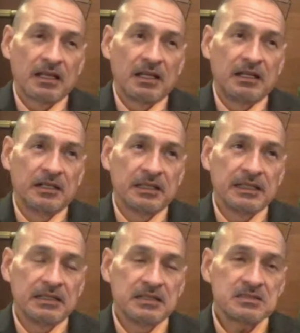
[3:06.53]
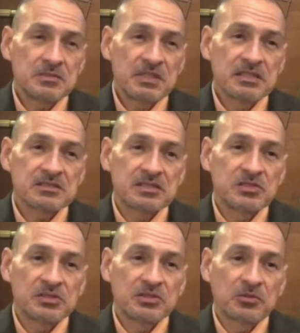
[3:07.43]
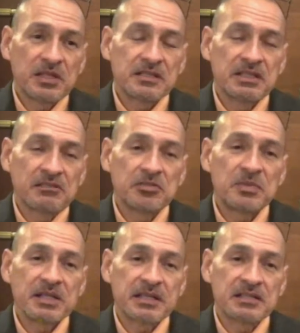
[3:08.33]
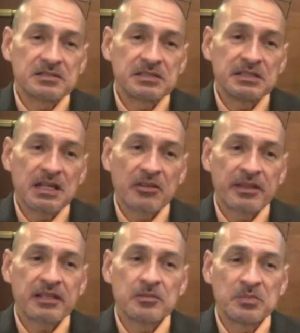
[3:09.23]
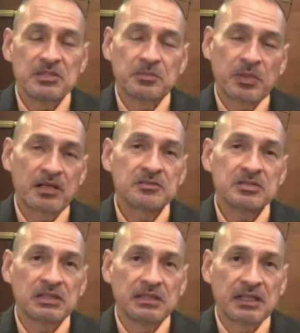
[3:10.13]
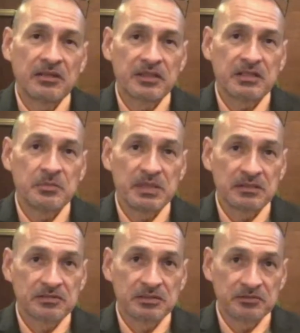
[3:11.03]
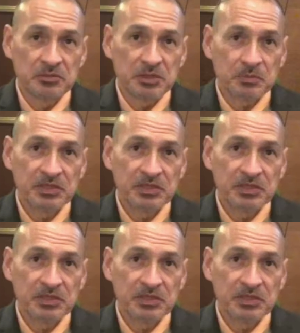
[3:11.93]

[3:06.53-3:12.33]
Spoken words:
it needs to be instituted in a way that everybody can see how they can be a part of it and how they can benefit from it,